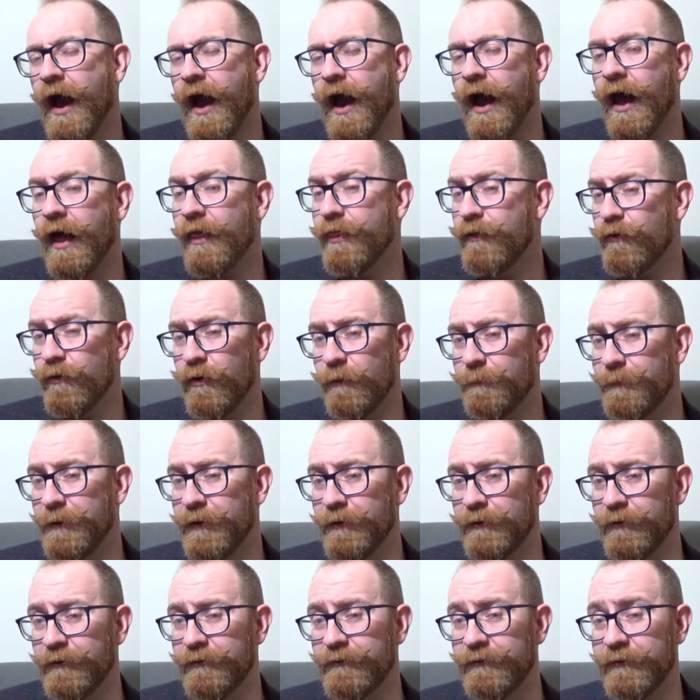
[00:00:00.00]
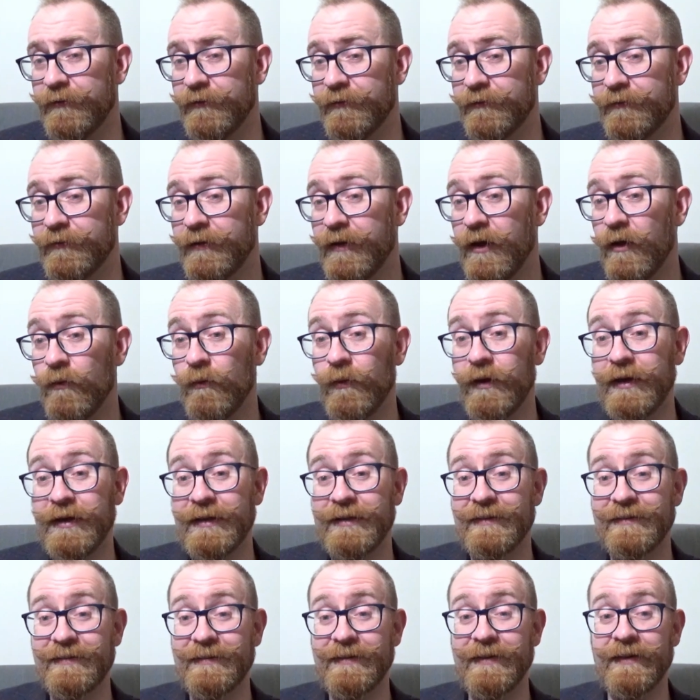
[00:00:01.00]
Other appearances, we
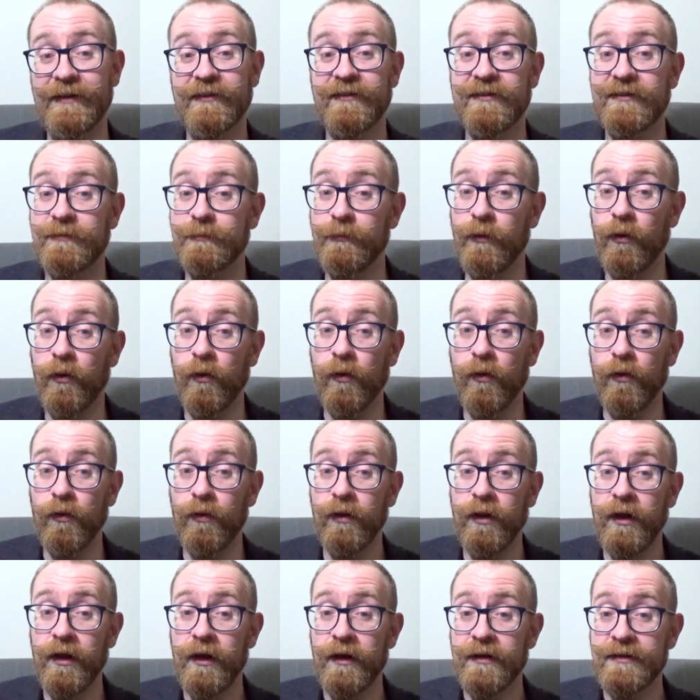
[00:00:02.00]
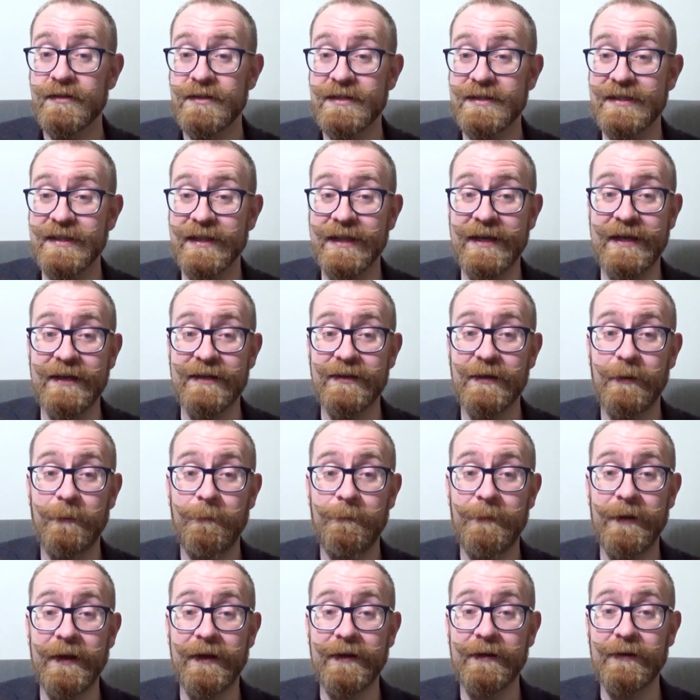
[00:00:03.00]
can see a small slit
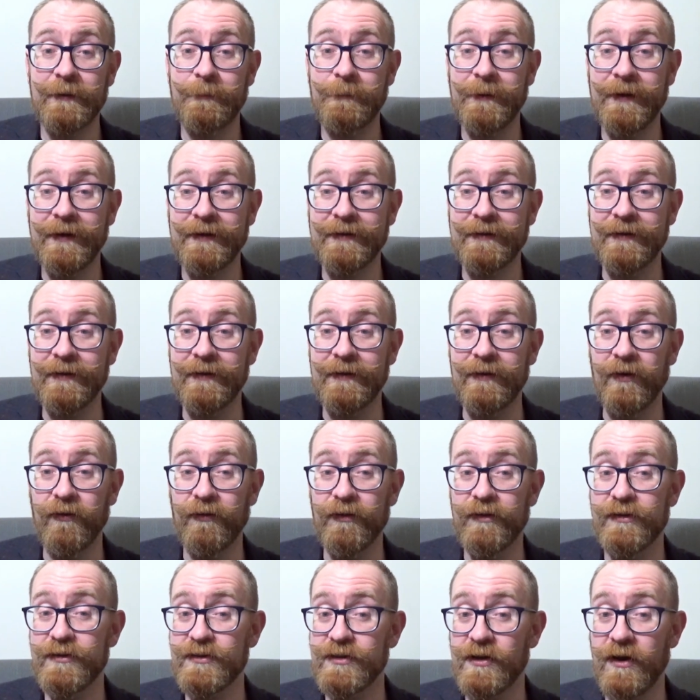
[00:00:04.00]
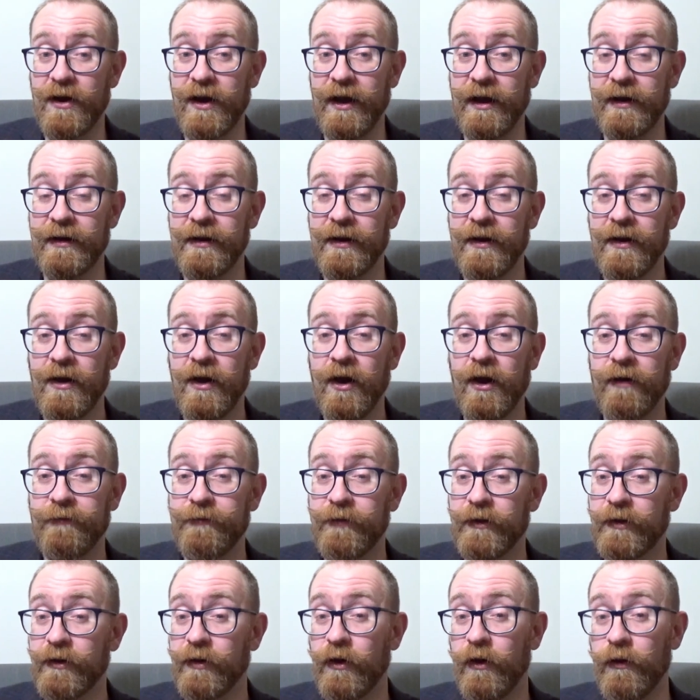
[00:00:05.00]
being depicted on the side of
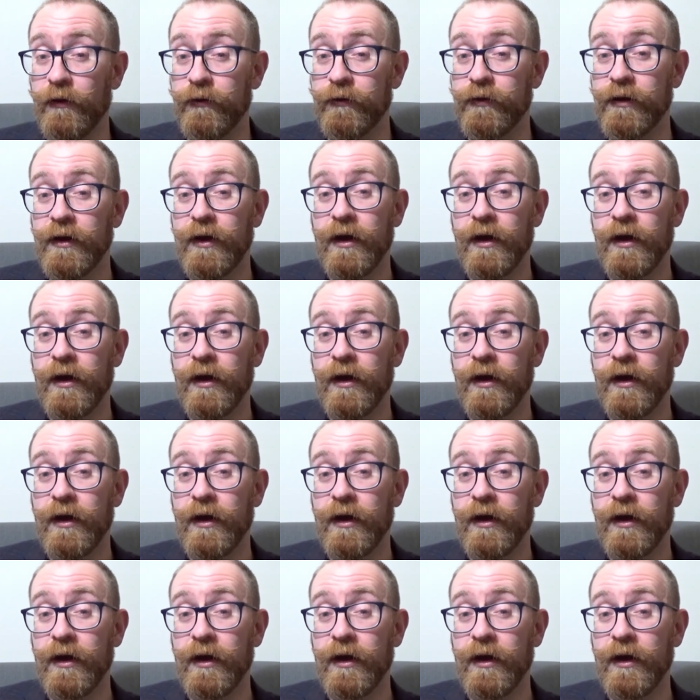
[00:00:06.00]
the coat